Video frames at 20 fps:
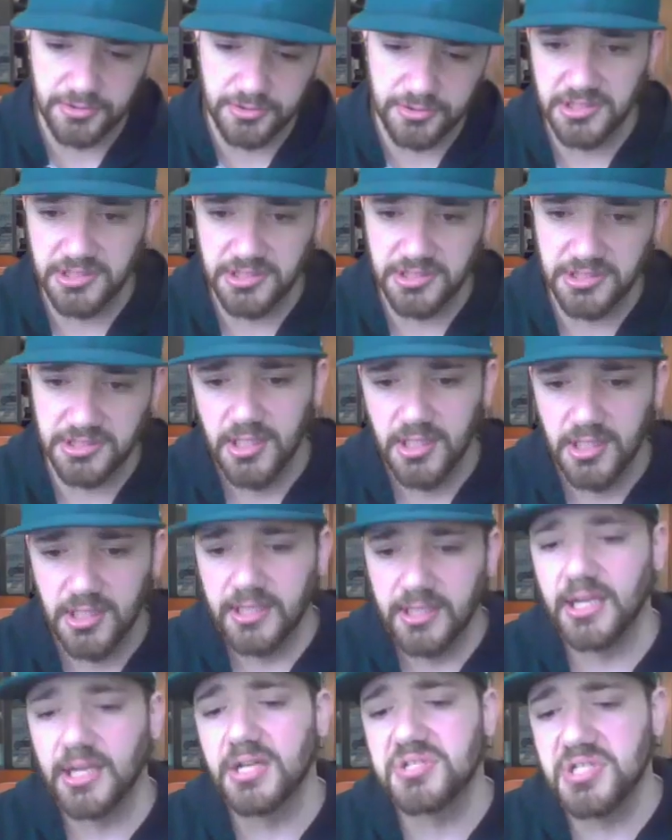But back to the
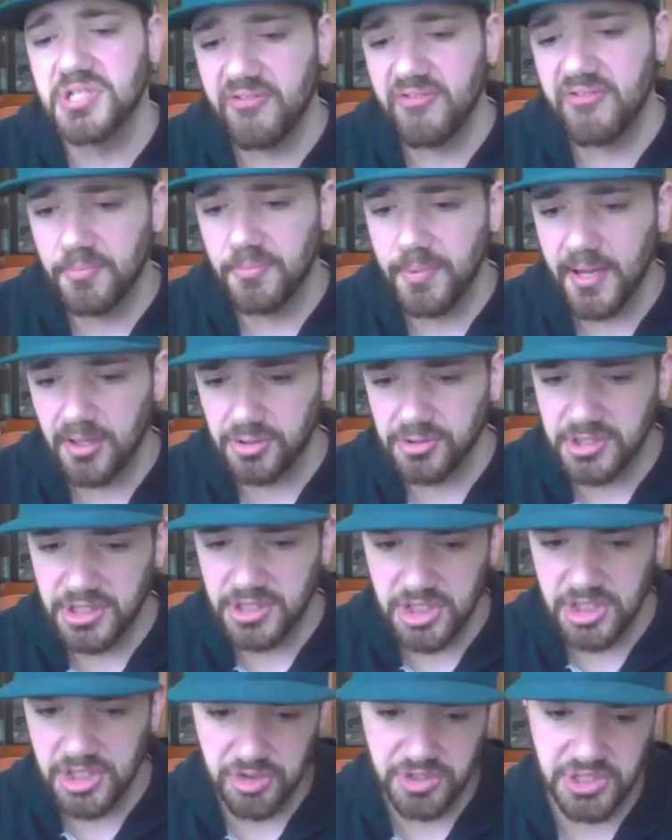penalties.
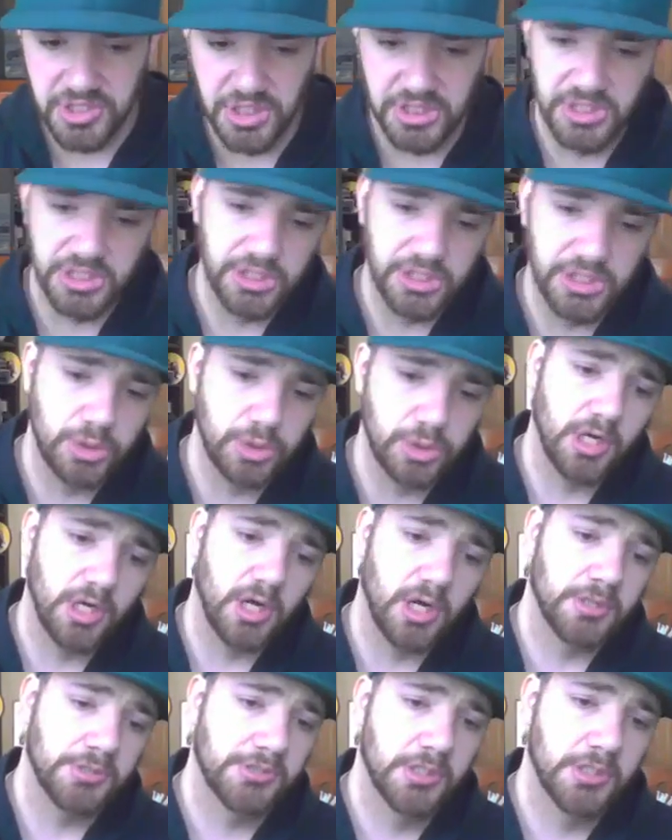Yeah, 7 penalties
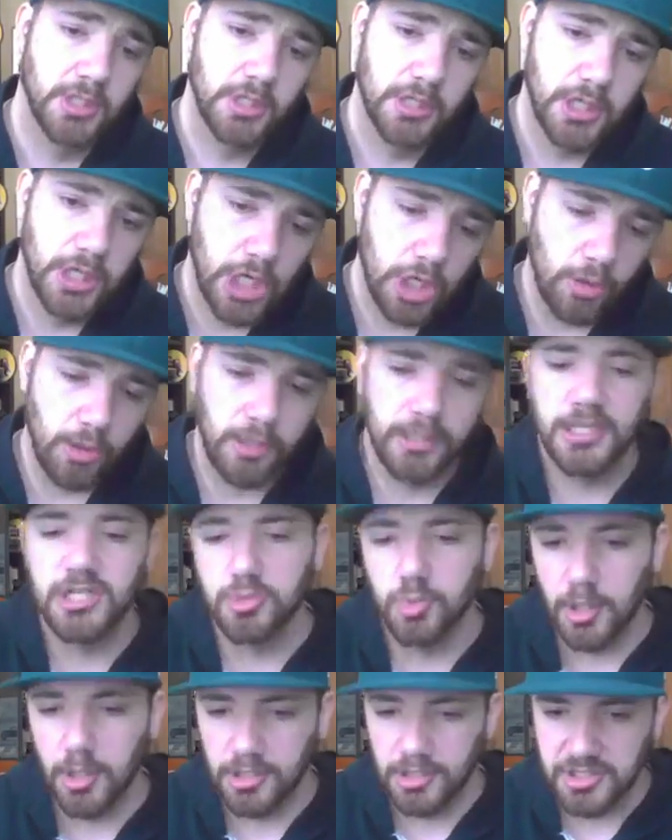for 62
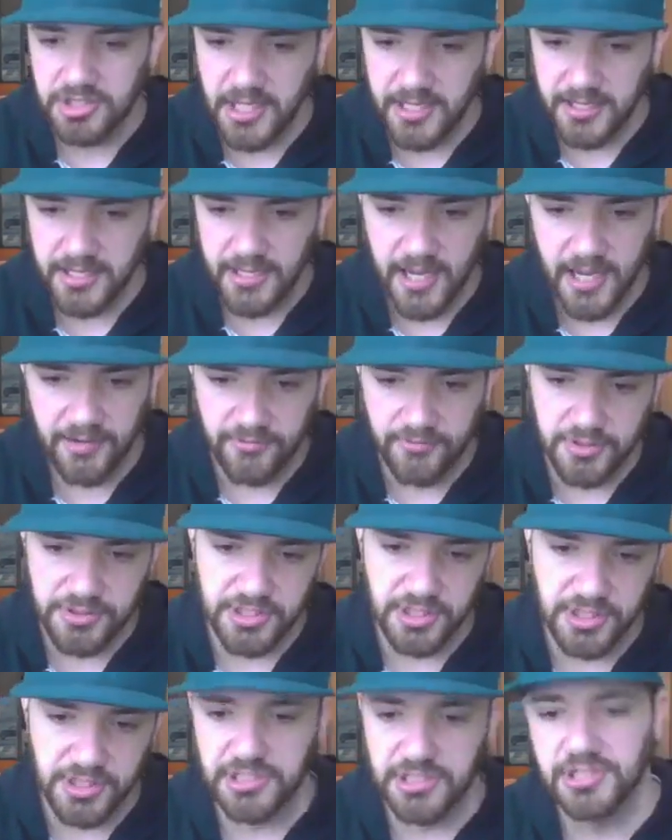yards. Well, I guess
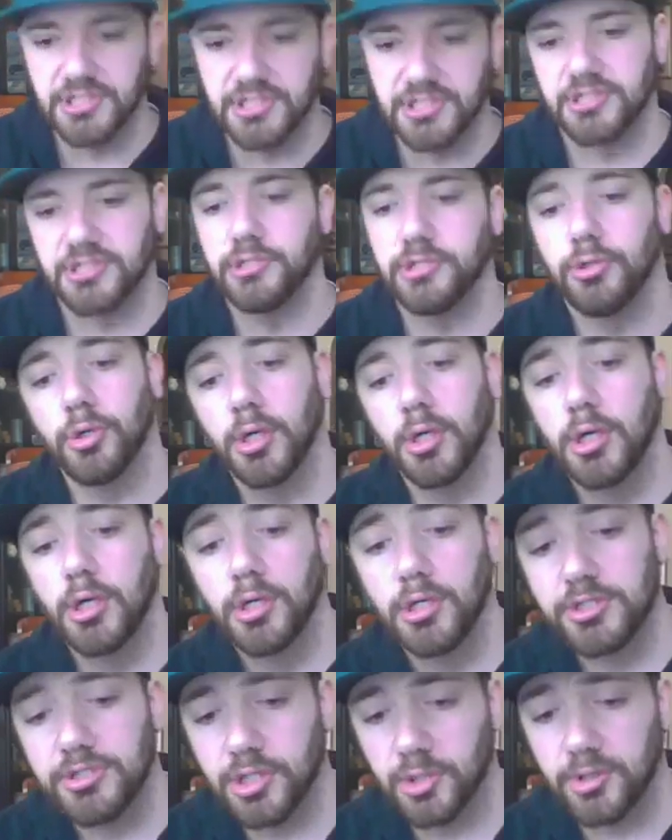Rutgers had 9 for
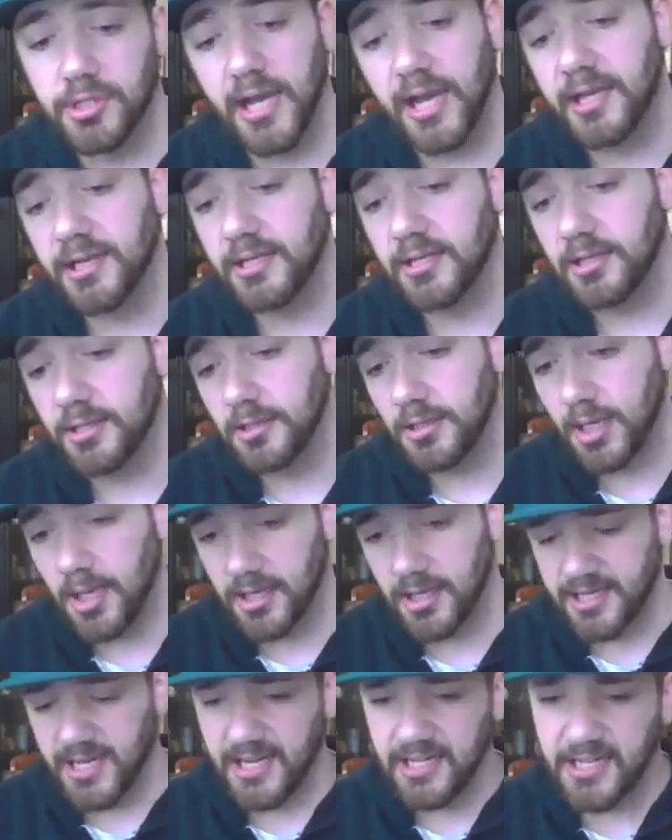66 too.
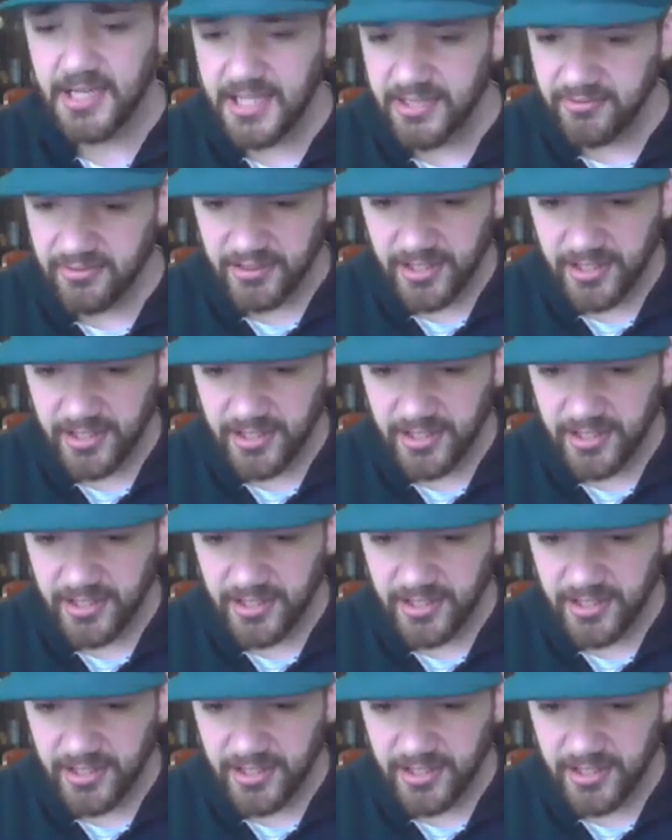So kind